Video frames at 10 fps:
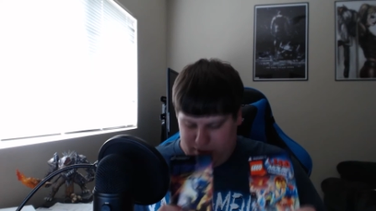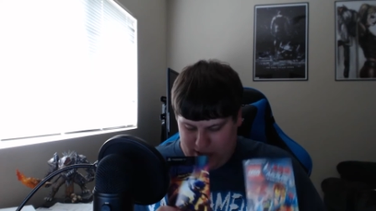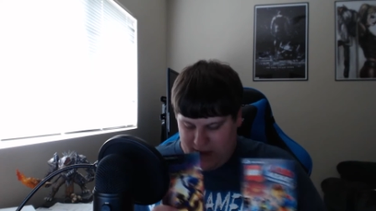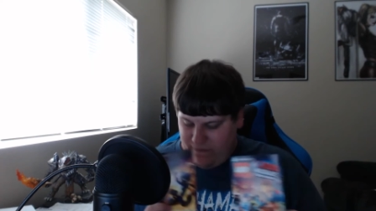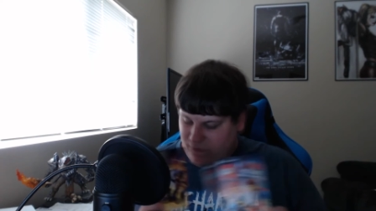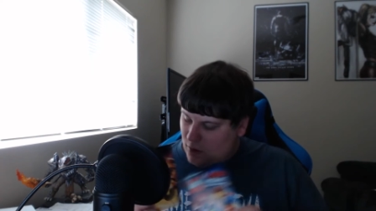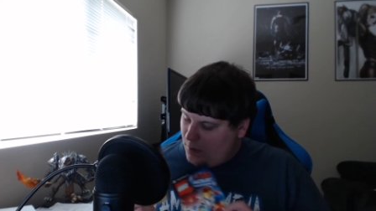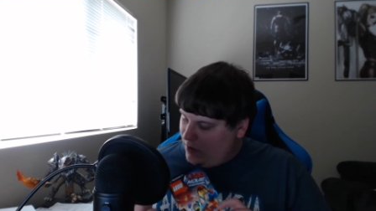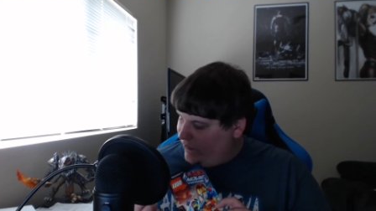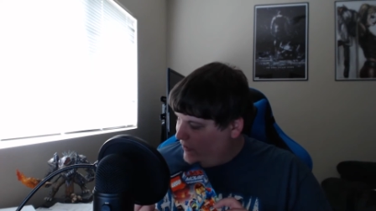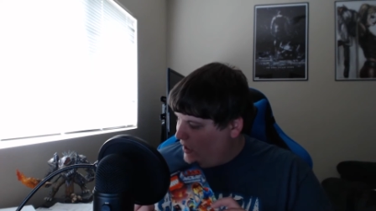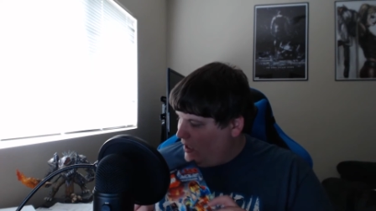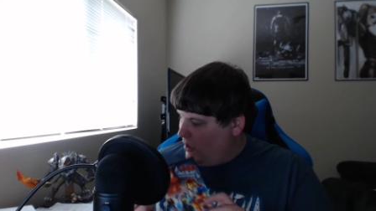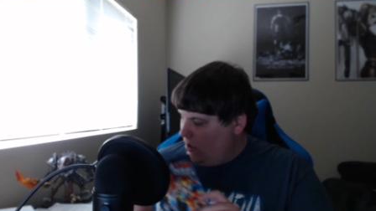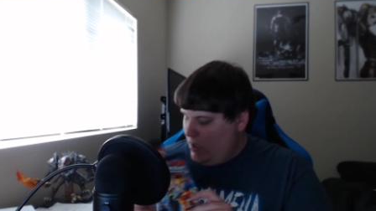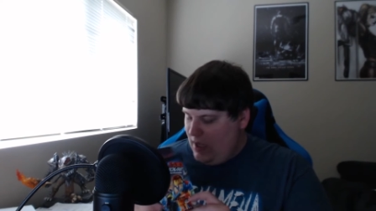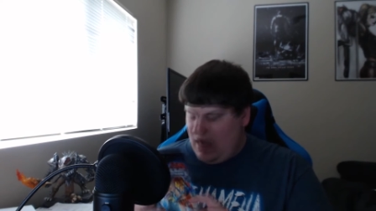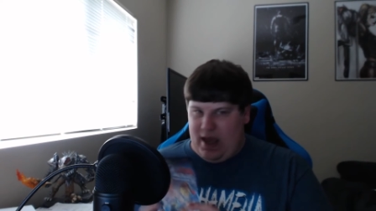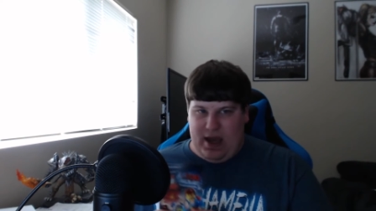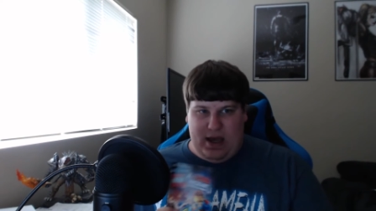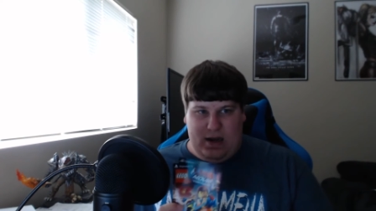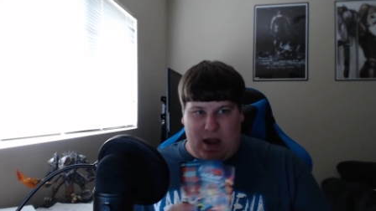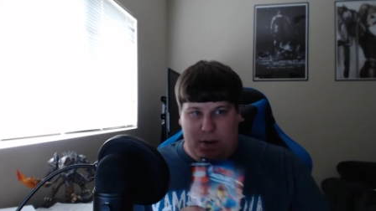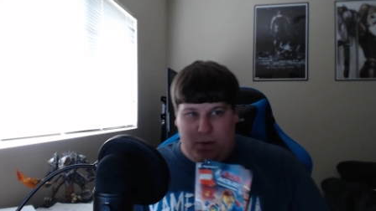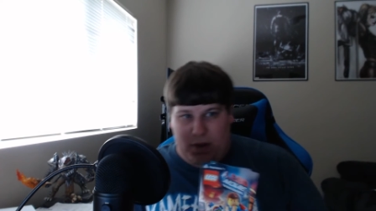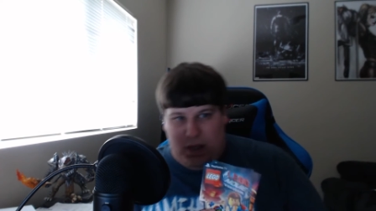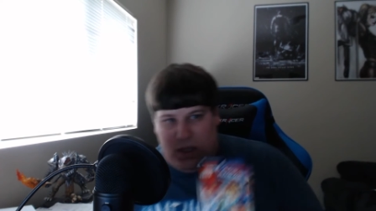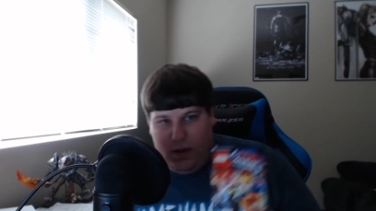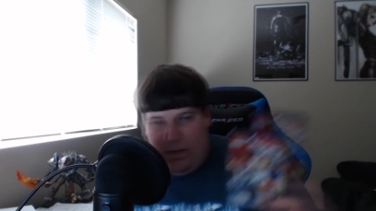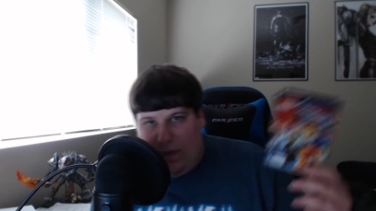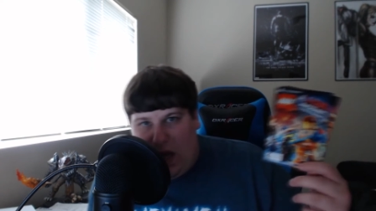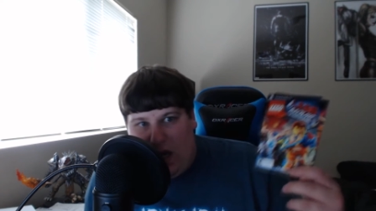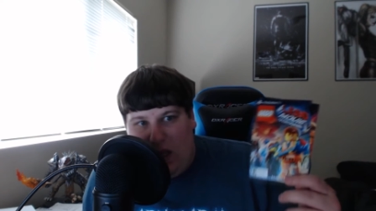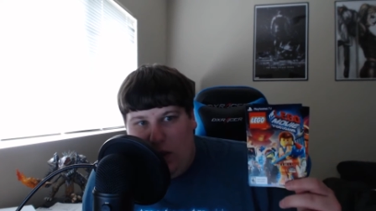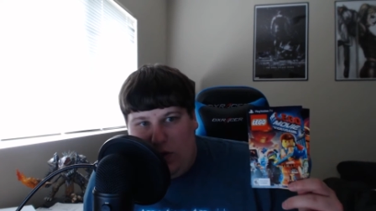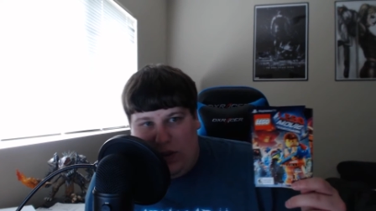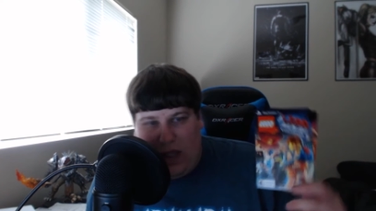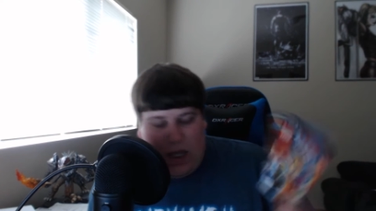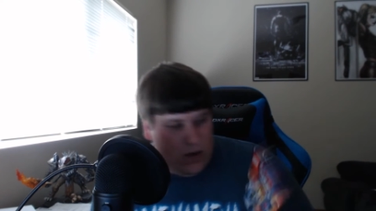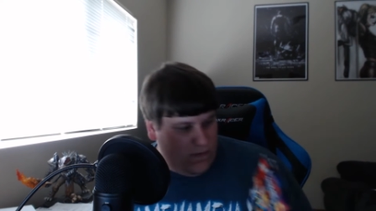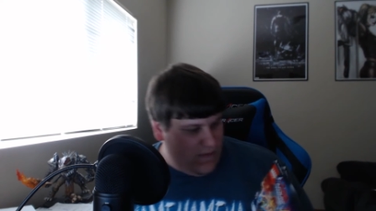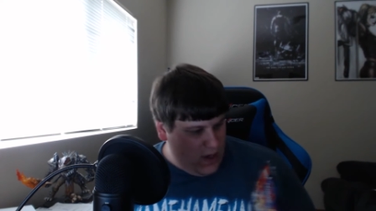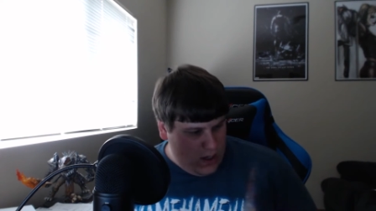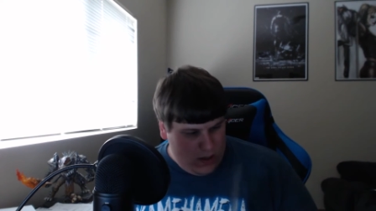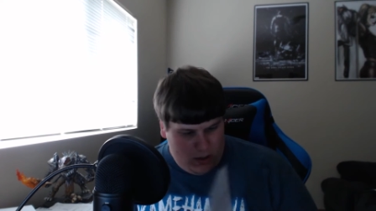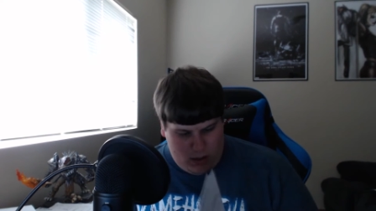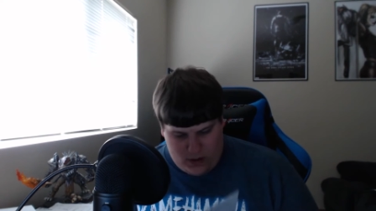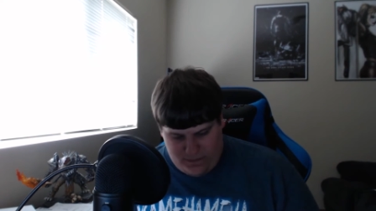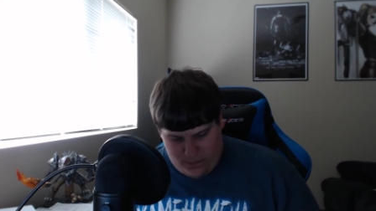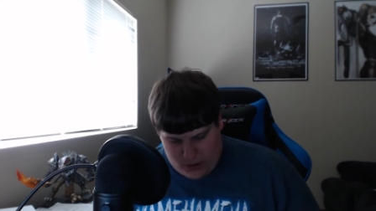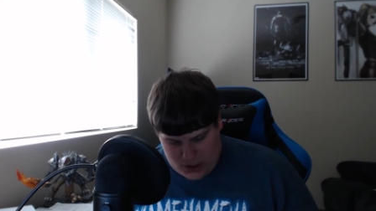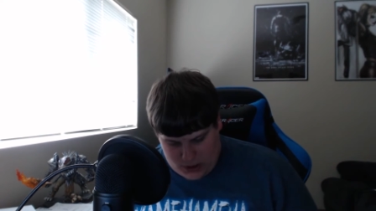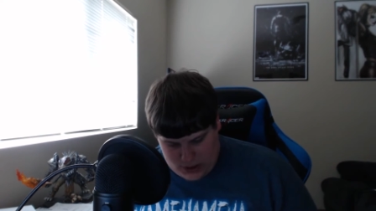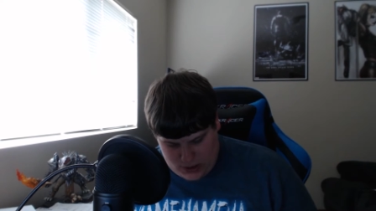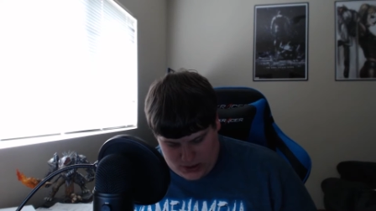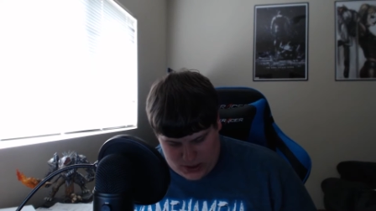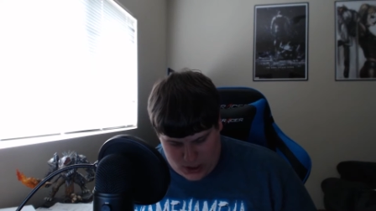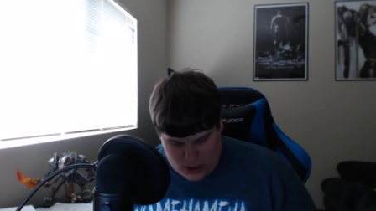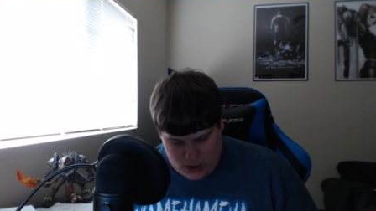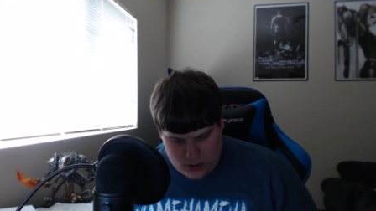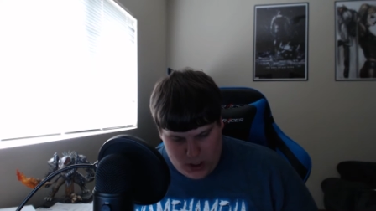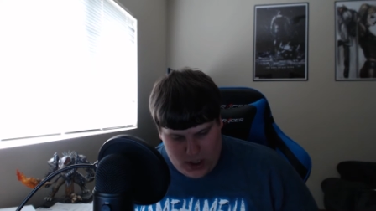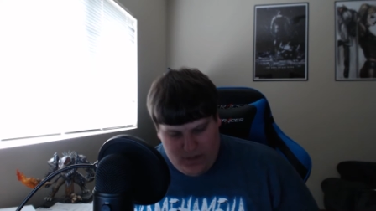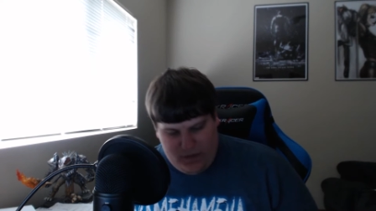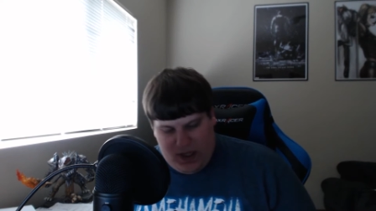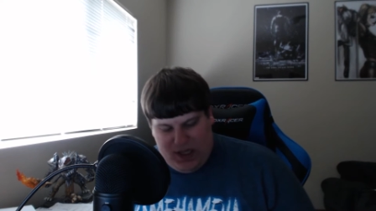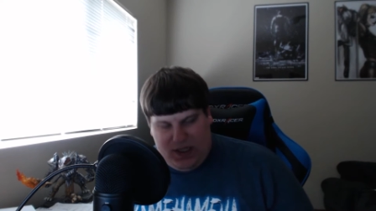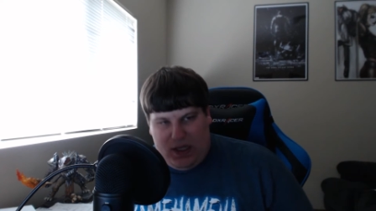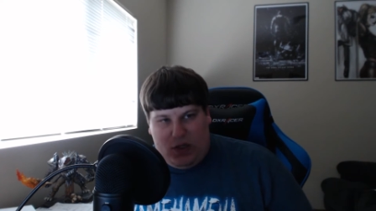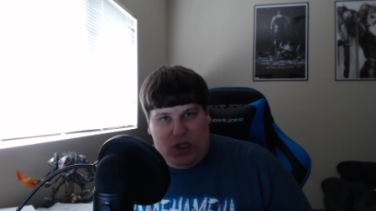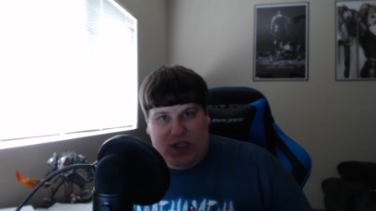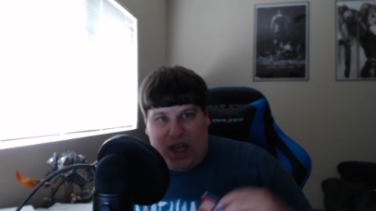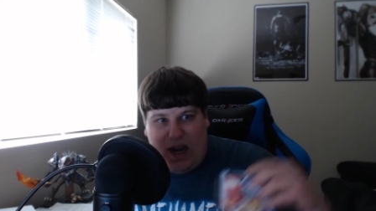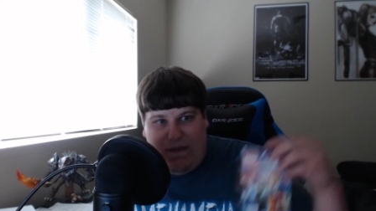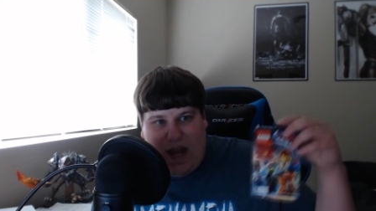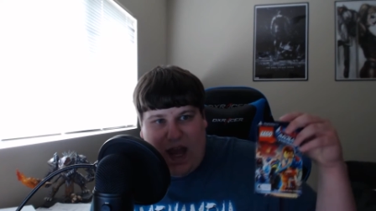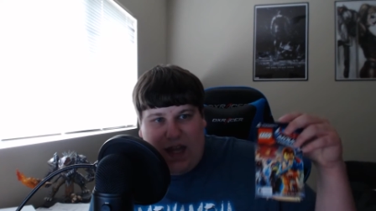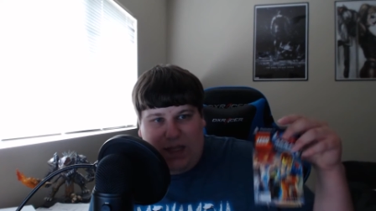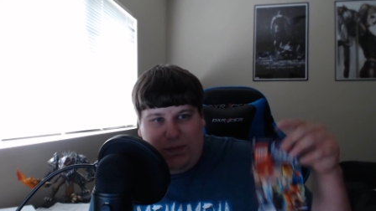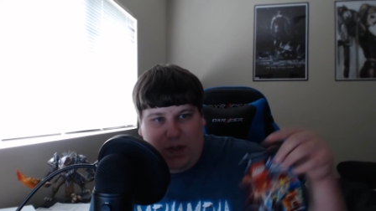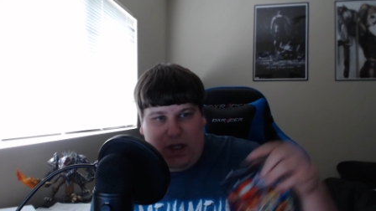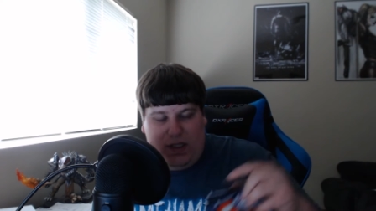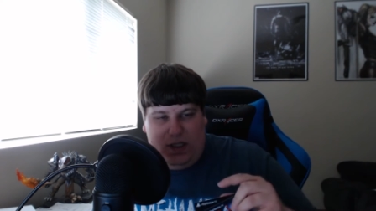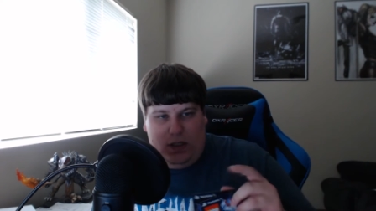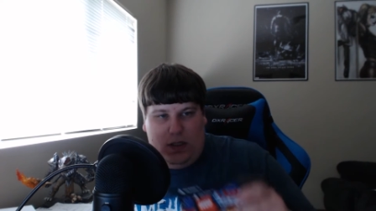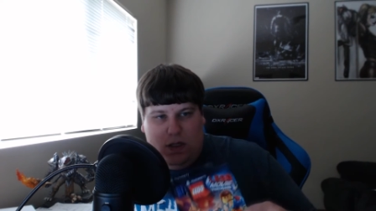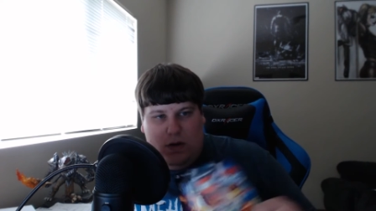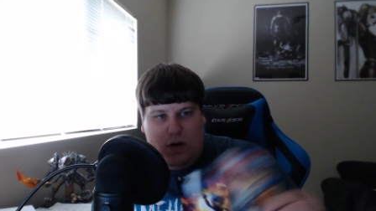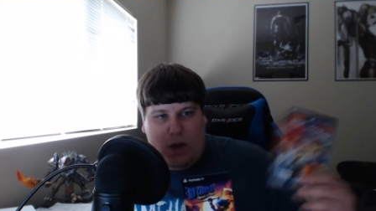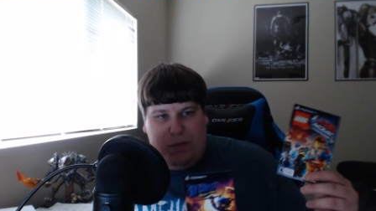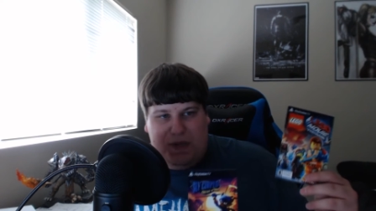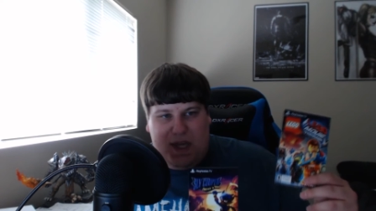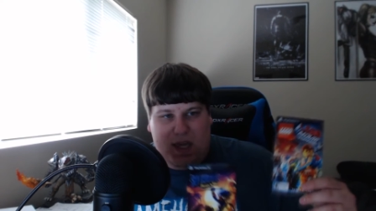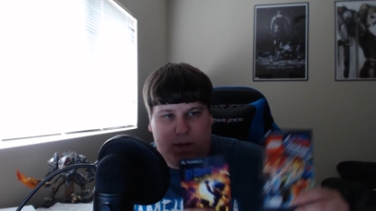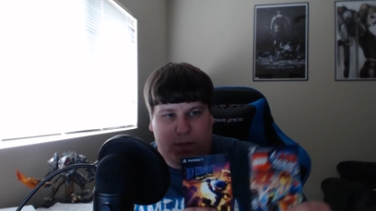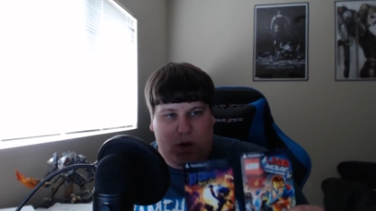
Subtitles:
platformer fan, and I really not a huge Lego fan, unfortunately. So for these are just kind of an added plus. You know, I'll play them.